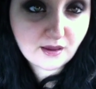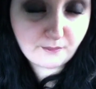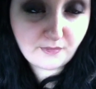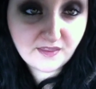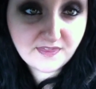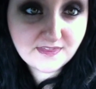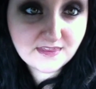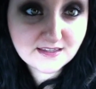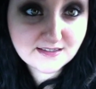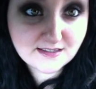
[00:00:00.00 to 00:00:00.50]
A
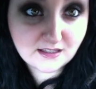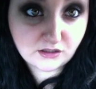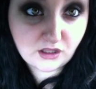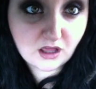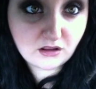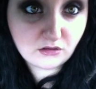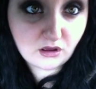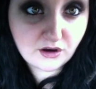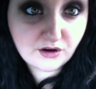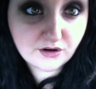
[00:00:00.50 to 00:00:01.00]
month is a
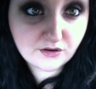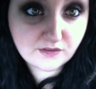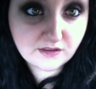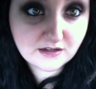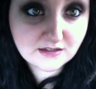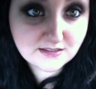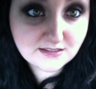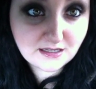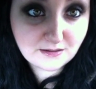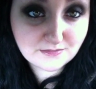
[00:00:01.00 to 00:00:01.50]
lot longer than
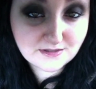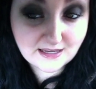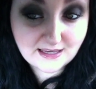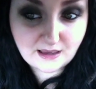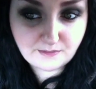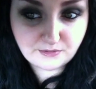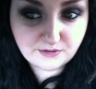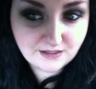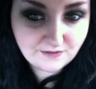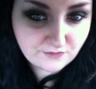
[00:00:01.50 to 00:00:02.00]
it seems. I
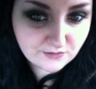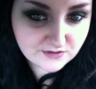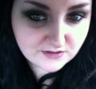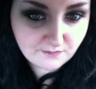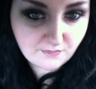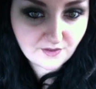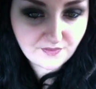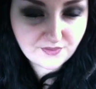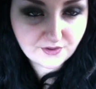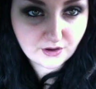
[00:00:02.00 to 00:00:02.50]
can't believe it was a
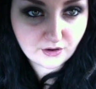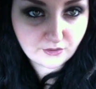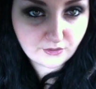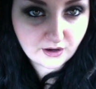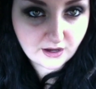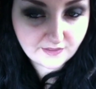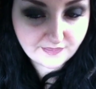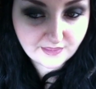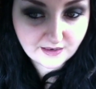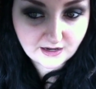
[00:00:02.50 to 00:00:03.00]
month
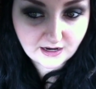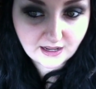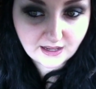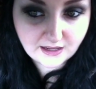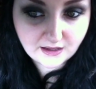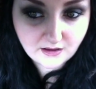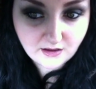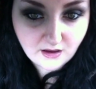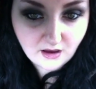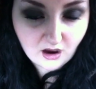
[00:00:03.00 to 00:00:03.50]
ago that
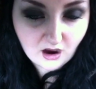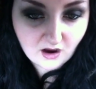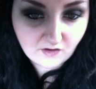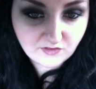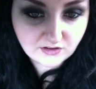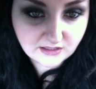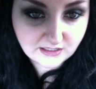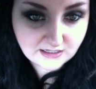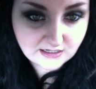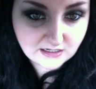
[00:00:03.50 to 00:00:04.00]
I
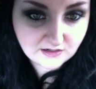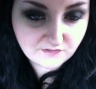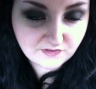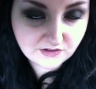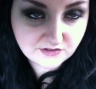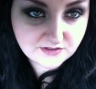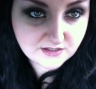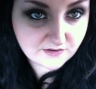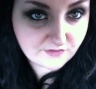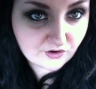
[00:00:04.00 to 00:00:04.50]
ovulated. It
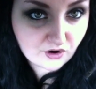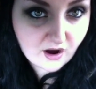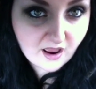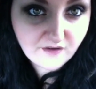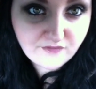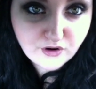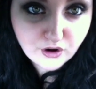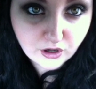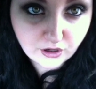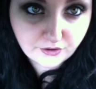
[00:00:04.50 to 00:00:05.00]
feels like
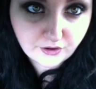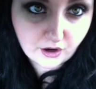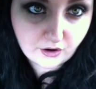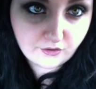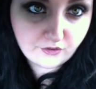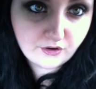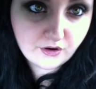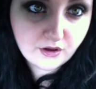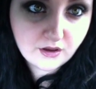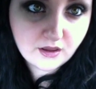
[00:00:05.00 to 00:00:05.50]
forever ago.